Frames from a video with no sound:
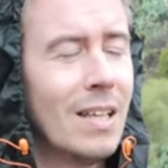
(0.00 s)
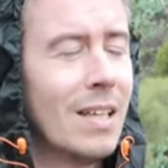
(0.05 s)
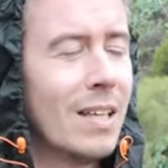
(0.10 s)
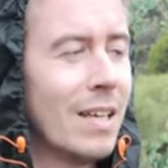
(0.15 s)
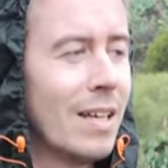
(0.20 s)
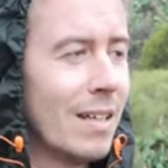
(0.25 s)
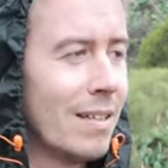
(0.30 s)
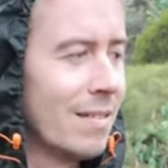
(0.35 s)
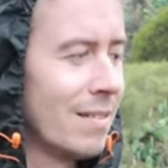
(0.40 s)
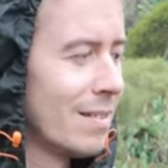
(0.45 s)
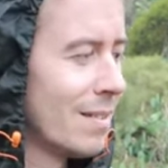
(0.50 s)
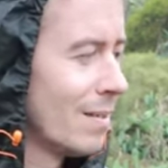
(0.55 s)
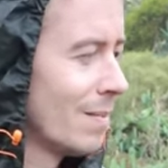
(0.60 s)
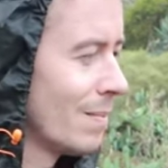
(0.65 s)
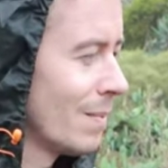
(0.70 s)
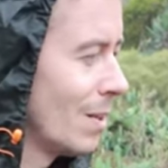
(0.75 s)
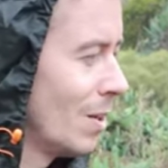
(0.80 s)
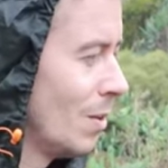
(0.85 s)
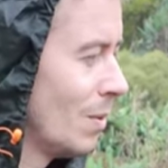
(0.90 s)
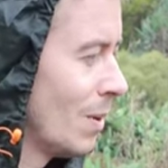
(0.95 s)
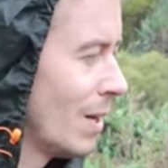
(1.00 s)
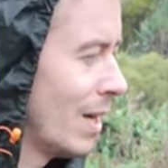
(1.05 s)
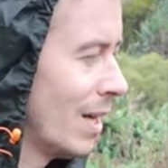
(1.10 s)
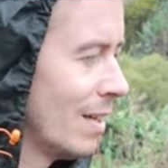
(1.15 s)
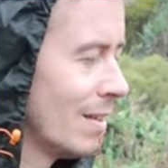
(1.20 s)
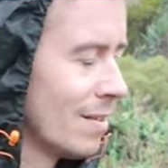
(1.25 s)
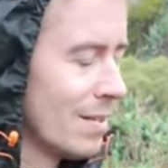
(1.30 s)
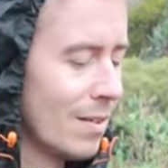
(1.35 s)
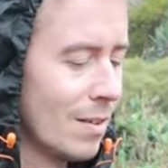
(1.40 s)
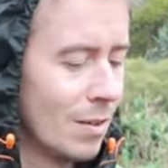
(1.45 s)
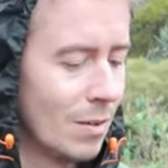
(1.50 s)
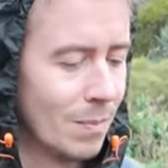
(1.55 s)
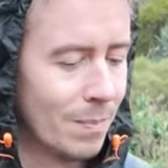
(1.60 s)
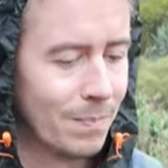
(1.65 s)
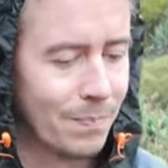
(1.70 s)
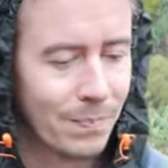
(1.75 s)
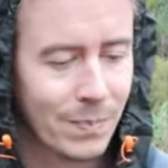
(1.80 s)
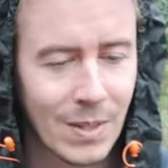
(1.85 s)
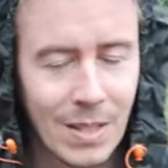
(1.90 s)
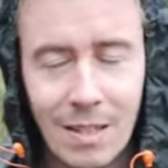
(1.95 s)
Yes. Okay, so
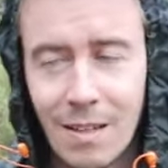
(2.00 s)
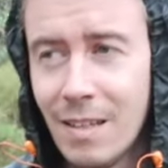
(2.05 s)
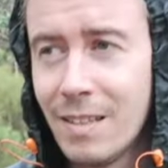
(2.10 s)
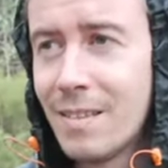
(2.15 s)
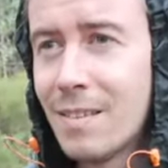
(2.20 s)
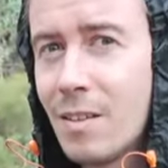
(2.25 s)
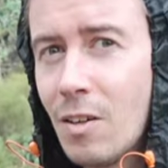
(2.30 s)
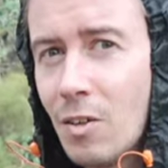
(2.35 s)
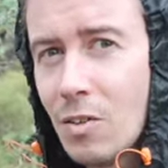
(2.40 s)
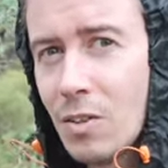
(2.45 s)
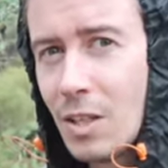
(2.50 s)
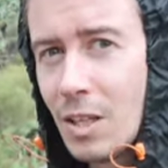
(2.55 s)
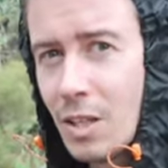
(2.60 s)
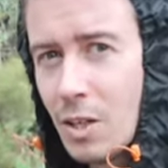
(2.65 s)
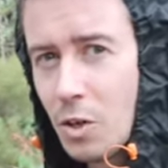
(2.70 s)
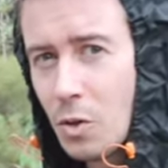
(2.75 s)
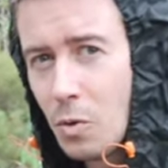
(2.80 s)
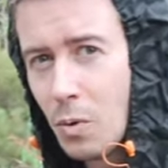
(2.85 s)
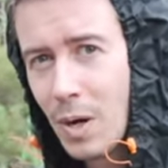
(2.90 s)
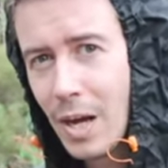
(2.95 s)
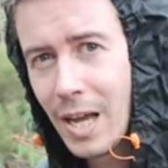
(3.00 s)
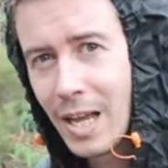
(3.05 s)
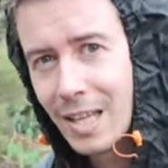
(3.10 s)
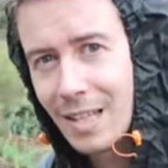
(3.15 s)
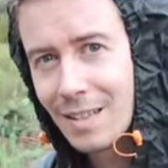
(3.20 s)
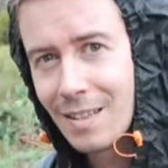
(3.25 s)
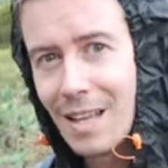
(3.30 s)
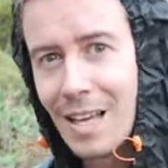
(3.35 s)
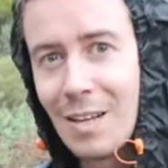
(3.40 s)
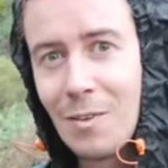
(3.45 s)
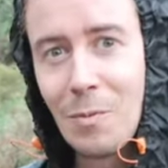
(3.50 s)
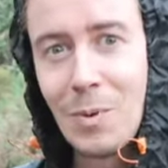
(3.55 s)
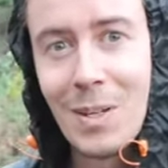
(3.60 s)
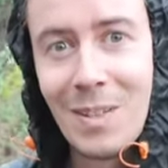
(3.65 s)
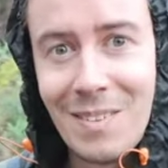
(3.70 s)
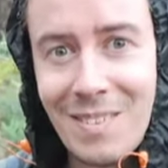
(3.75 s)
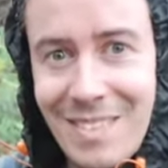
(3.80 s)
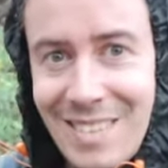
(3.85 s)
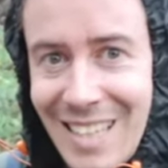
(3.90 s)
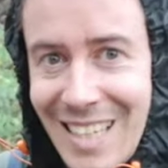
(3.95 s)
let's continue and then
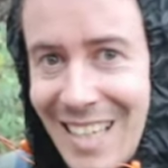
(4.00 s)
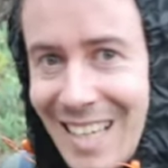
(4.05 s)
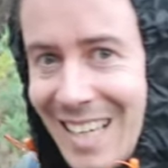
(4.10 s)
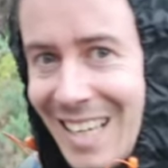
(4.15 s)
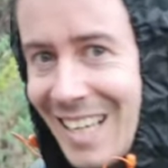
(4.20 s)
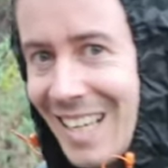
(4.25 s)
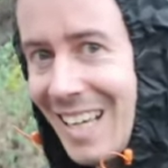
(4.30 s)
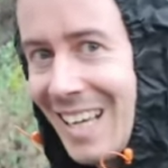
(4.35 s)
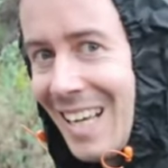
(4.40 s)
we'll see.